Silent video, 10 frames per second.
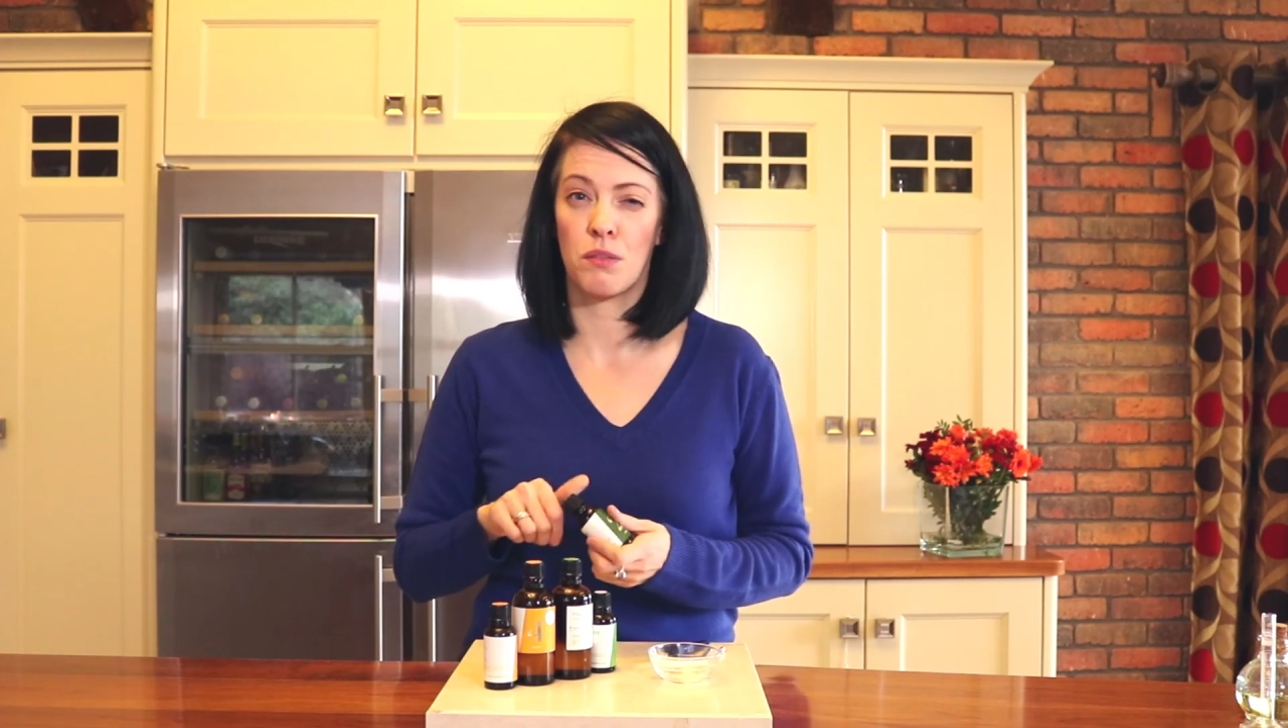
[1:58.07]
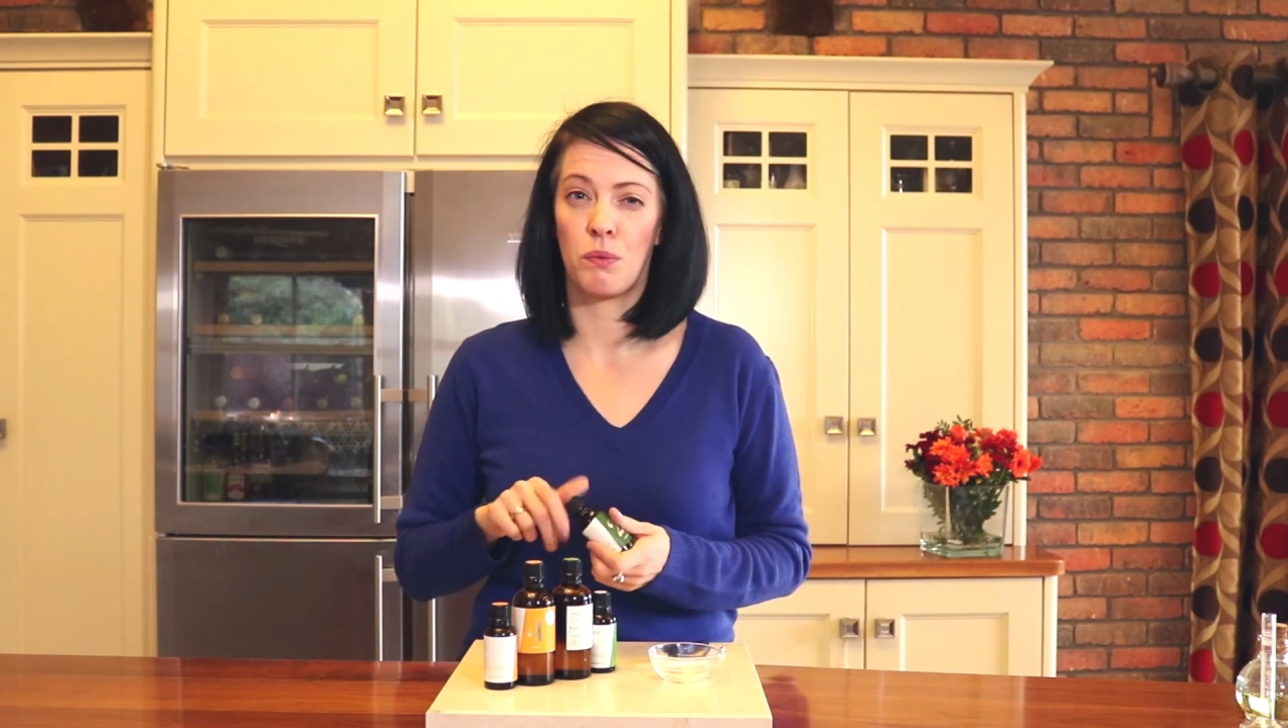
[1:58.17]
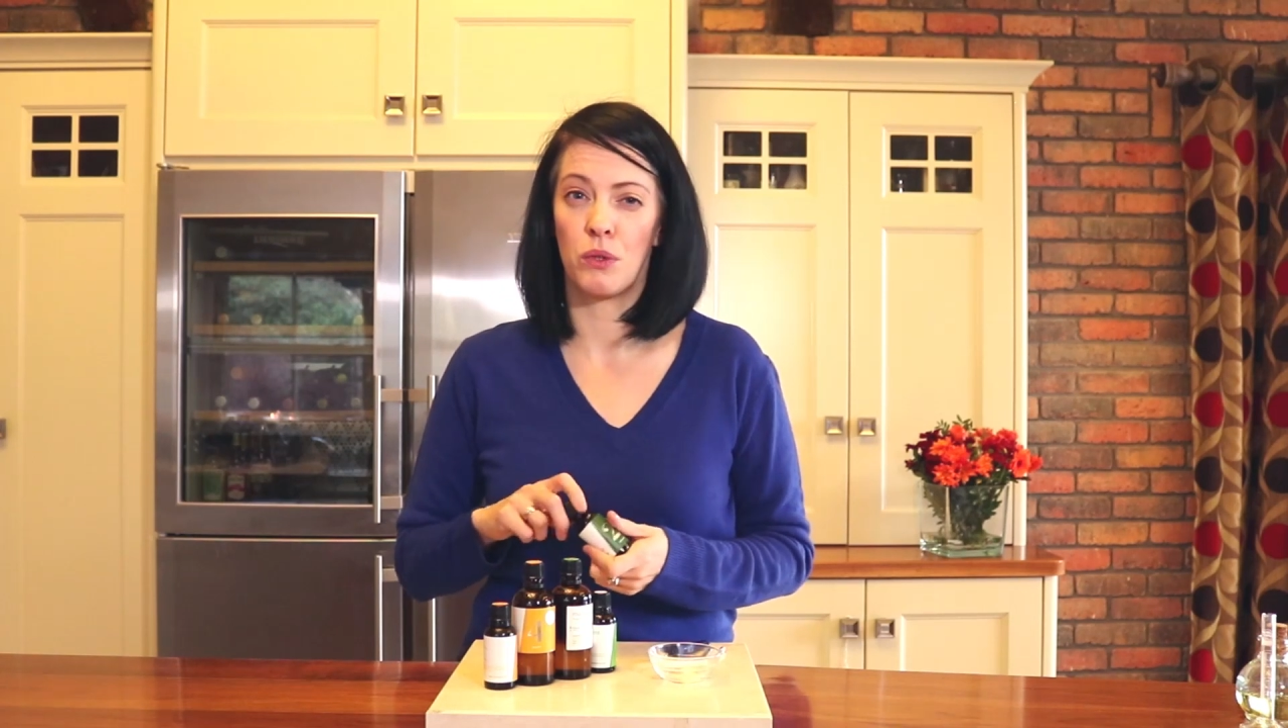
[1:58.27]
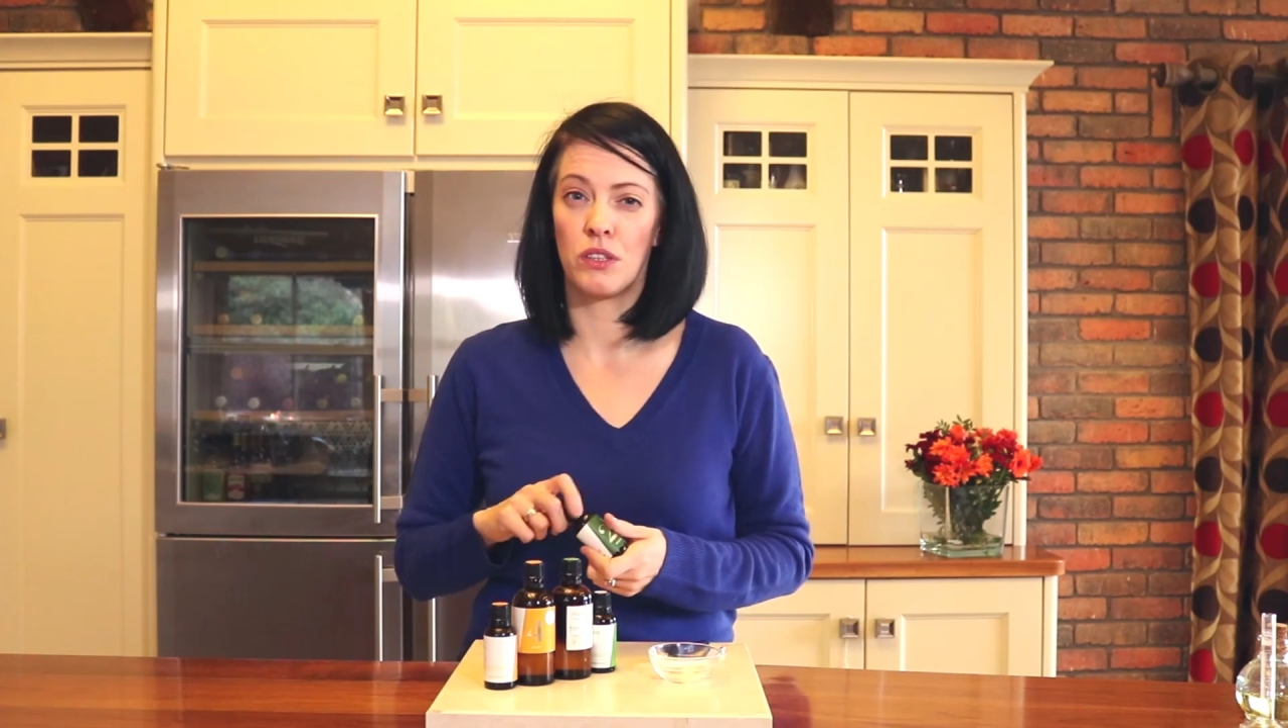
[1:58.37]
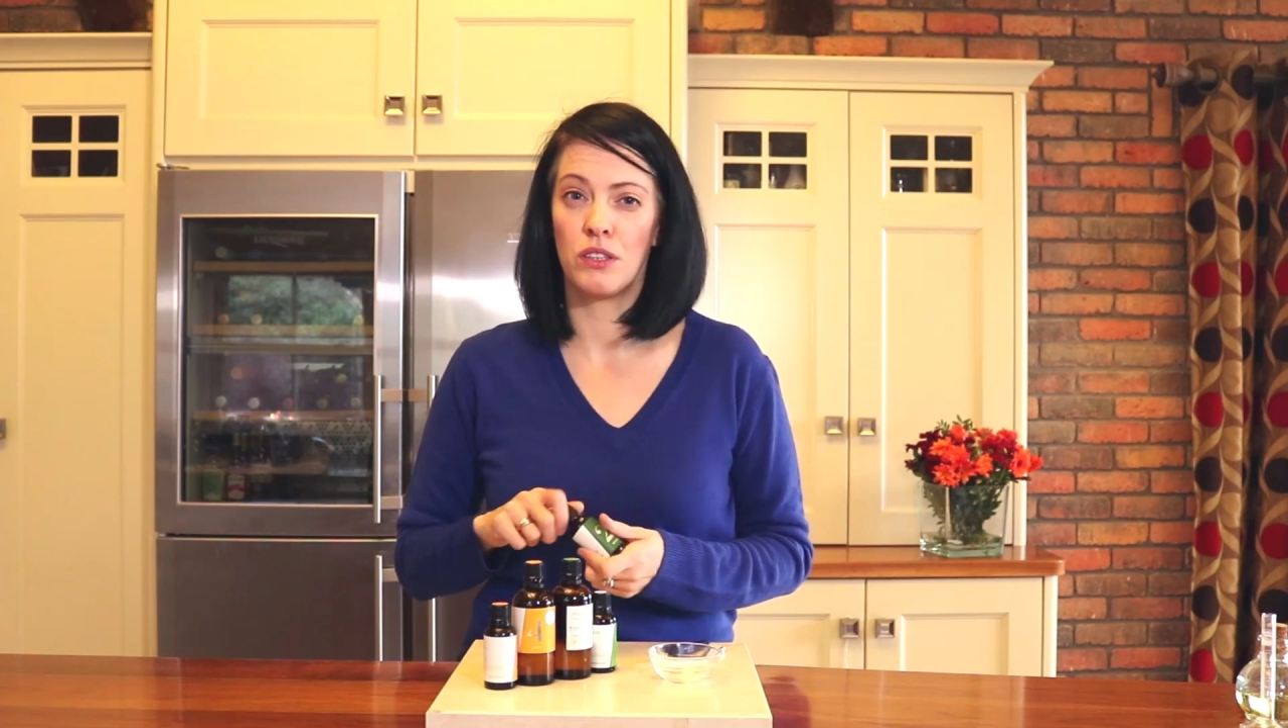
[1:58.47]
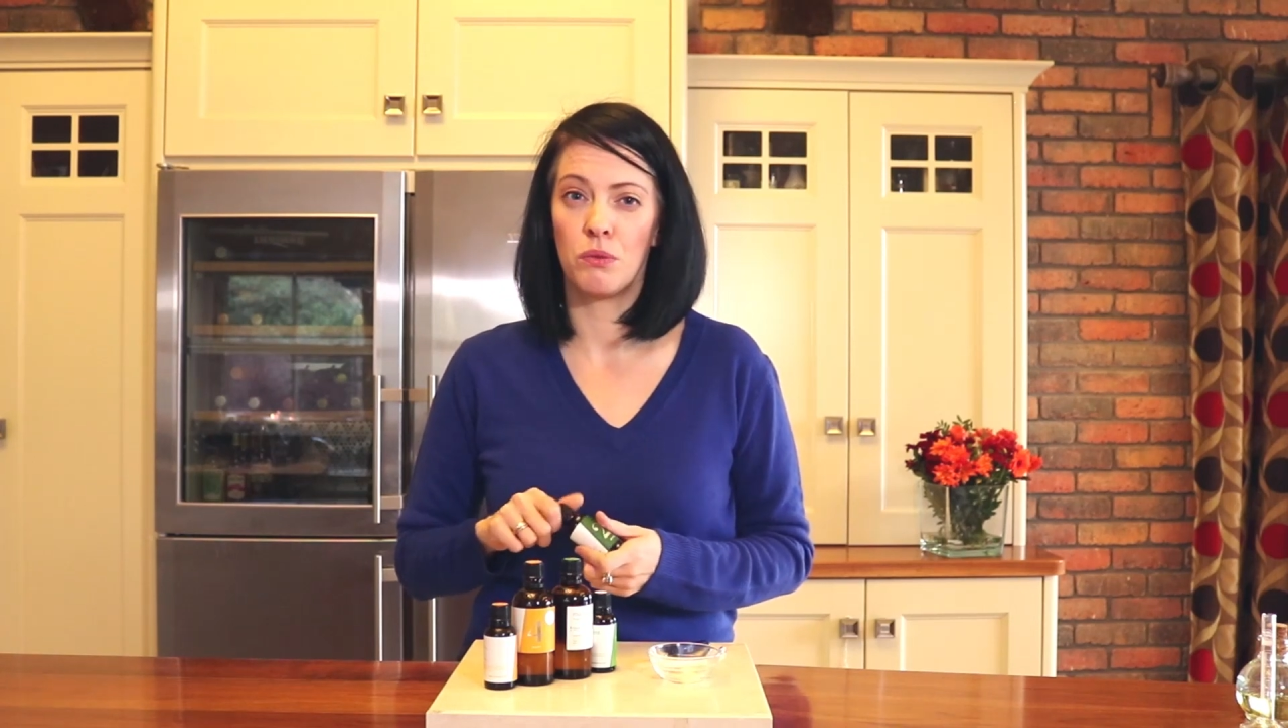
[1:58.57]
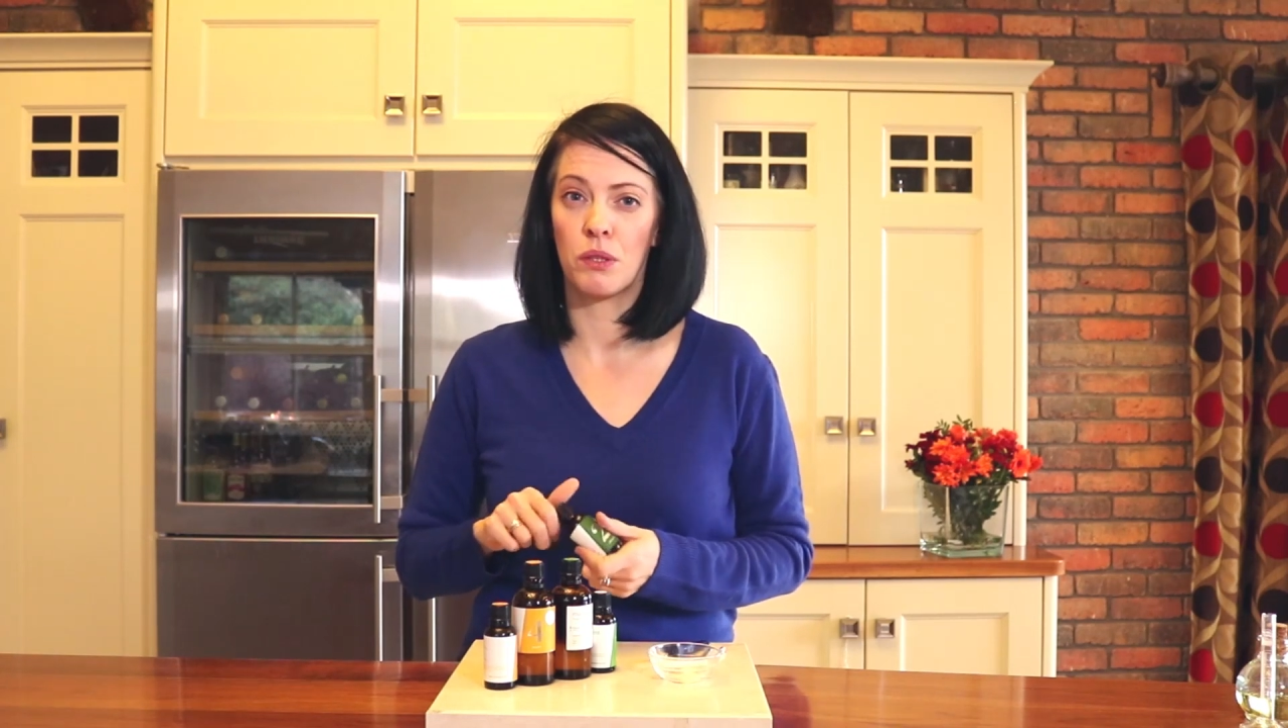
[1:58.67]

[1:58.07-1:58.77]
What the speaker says: supported